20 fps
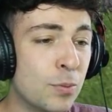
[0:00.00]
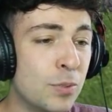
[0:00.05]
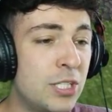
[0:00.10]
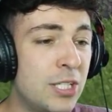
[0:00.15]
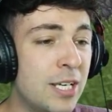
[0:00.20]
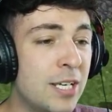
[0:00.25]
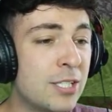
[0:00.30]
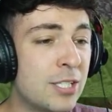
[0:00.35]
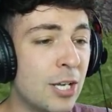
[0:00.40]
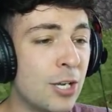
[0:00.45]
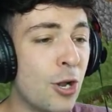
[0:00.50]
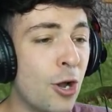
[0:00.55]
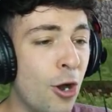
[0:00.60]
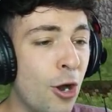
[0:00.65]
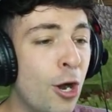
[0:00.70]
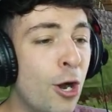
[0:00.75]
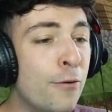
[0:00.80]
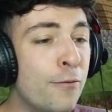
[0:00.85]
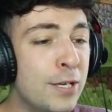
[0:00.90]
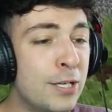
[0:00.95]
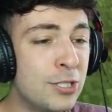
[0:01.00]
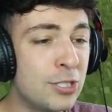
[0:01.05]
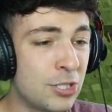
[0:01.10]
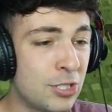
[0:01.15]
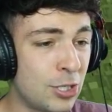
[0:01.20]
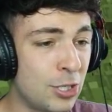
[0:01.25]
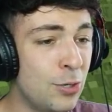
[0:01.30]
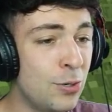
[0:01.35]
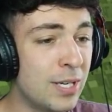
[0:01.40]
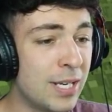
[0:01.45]
which is an orange
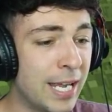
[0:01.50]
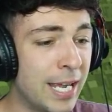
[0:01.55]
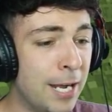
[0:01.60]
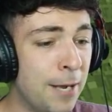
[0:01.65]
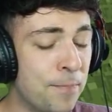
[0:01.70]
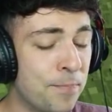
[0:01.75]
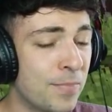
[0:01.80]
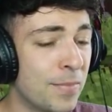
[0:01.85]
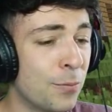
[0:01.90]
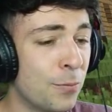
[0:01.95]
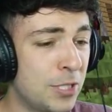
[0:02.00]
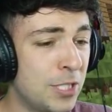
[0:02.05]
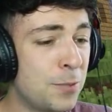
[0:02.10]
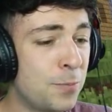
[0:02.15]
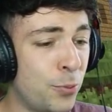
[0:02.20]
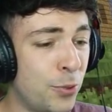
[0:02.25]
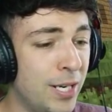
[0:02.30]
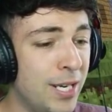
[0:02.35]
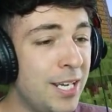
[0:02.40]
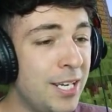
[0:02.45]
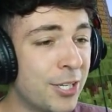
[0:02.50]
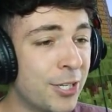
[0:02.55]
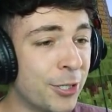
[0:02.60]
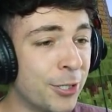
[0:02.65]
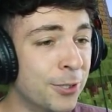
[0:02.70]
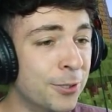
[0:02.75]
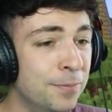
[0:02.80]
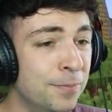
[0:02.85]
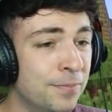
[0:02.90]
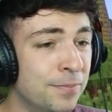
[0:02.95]
tulip, which is pretty cool.